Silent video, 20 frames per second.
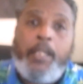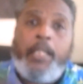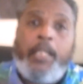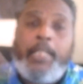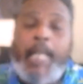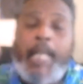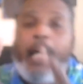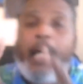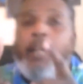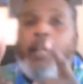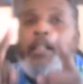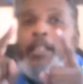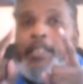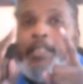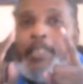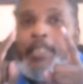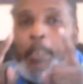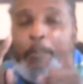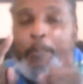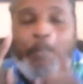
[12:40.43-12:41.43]
Now,
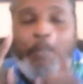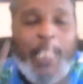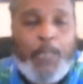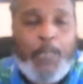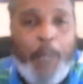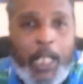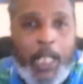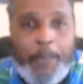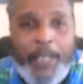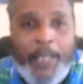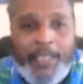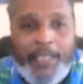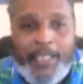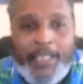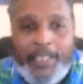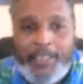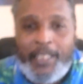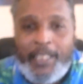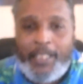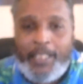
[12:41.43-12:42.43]
the best part about that
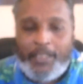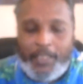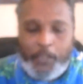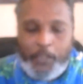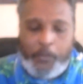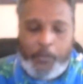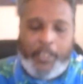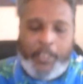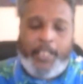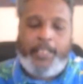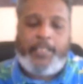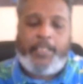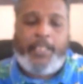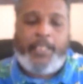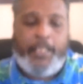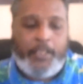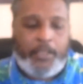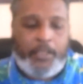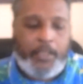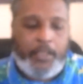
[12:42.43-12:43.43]
is this. As we get into
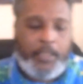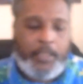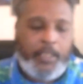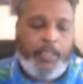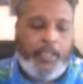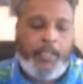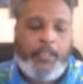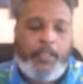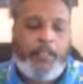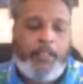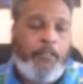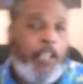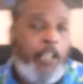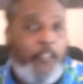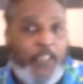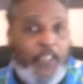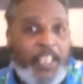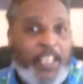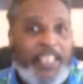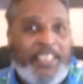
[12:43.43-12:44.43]
this, ready
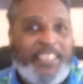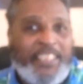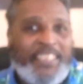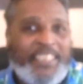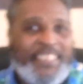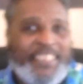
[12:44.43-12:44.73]
for this?